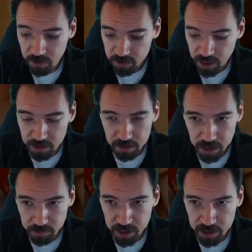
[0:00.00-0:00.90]
taking the
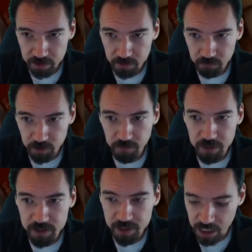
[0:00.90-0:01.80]
limit will give me
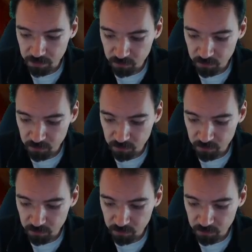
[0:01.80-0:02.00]
the same